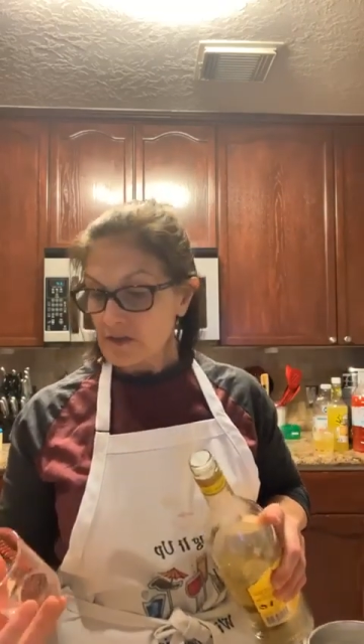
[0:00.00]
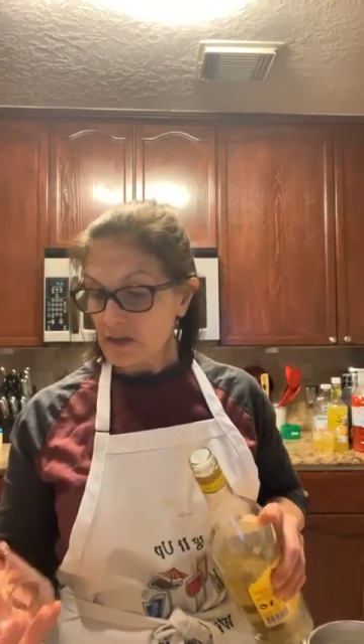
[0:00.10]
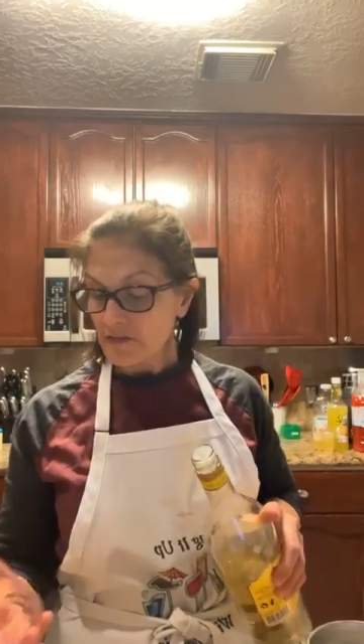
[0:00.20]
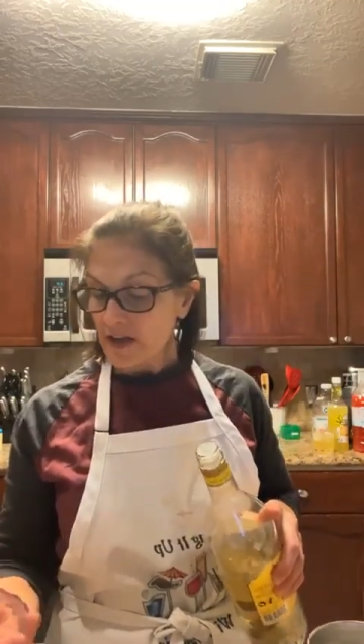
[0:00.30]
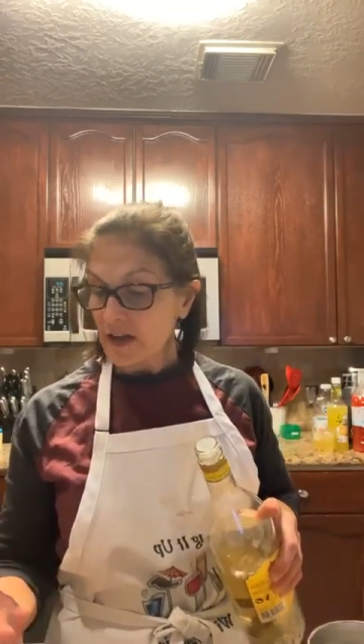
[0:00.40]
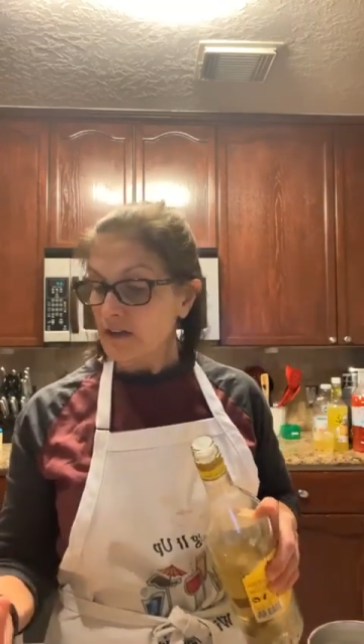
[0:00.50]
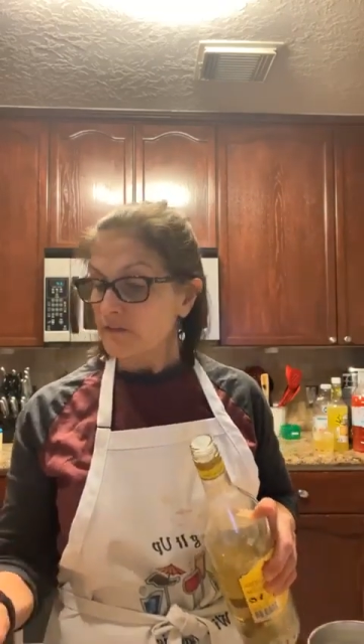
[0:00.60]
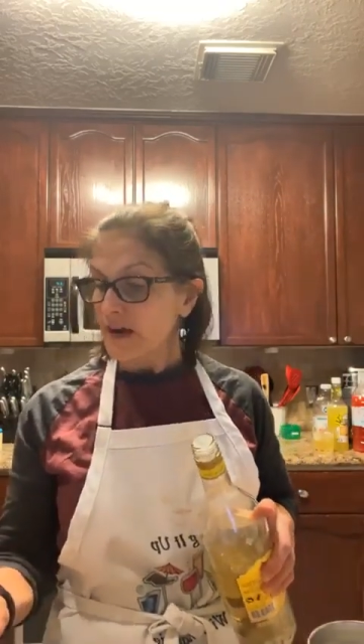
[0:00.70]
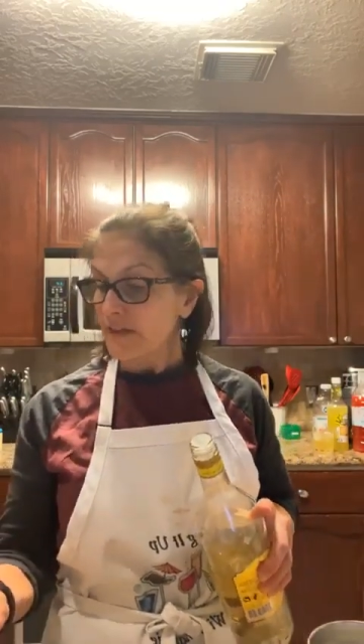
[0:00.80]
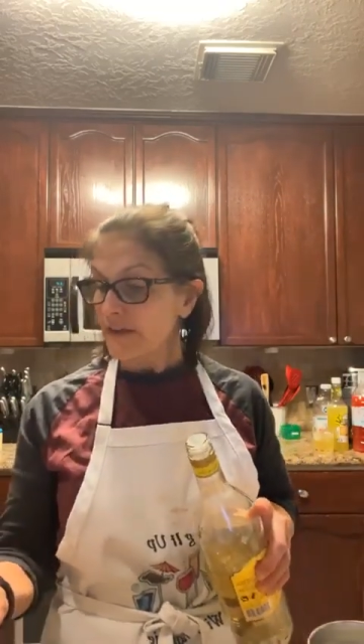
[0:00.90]
See if I
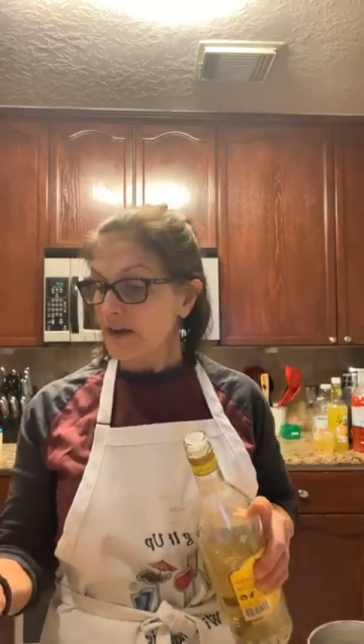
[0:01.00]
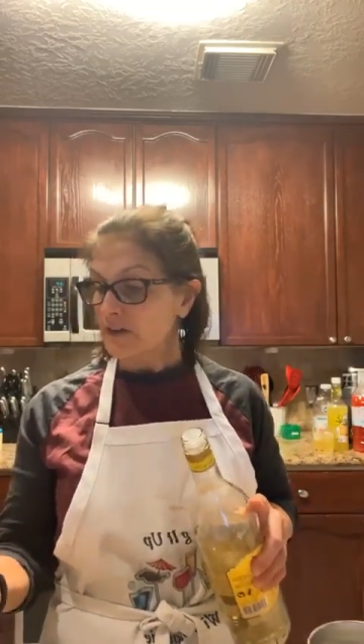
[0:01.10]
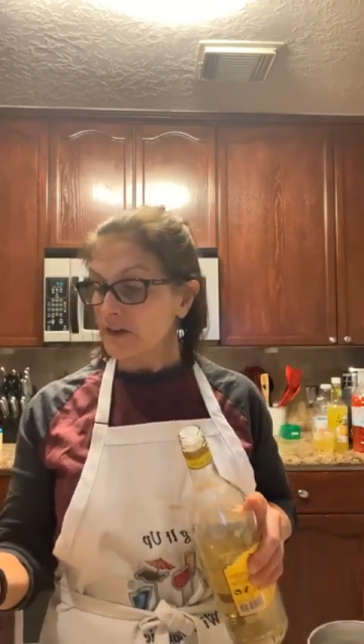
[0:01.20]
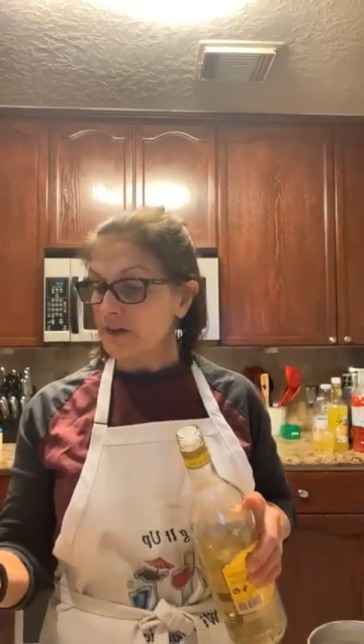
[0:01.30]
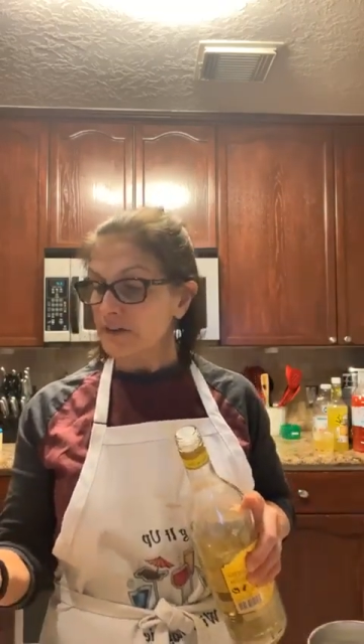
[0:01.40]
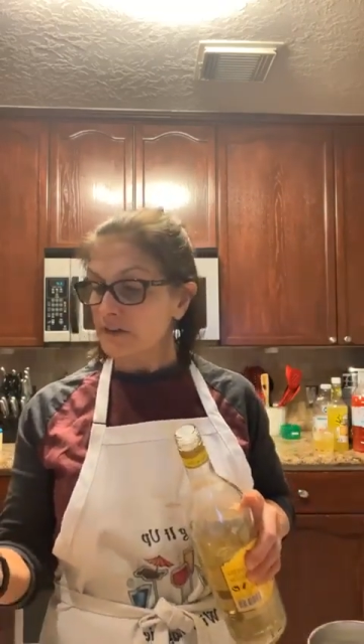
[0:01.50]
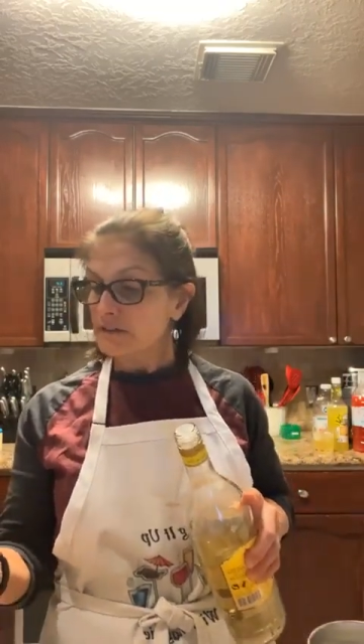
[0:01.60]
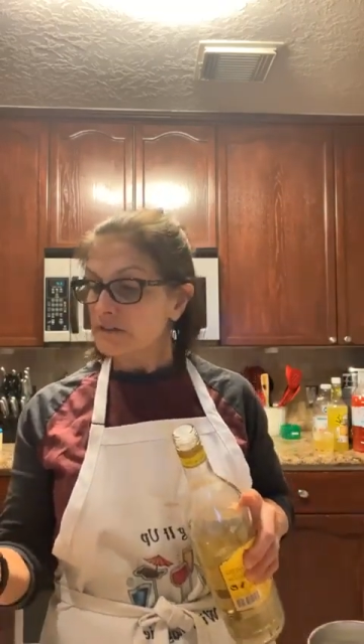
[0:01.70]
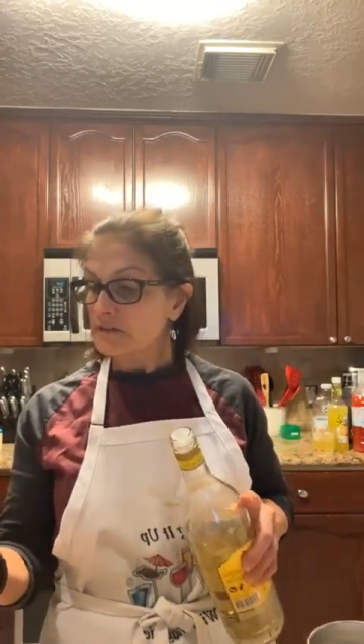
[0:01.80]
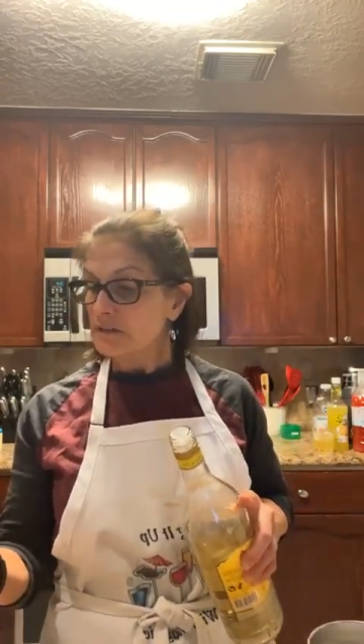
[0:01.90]
can find that on here.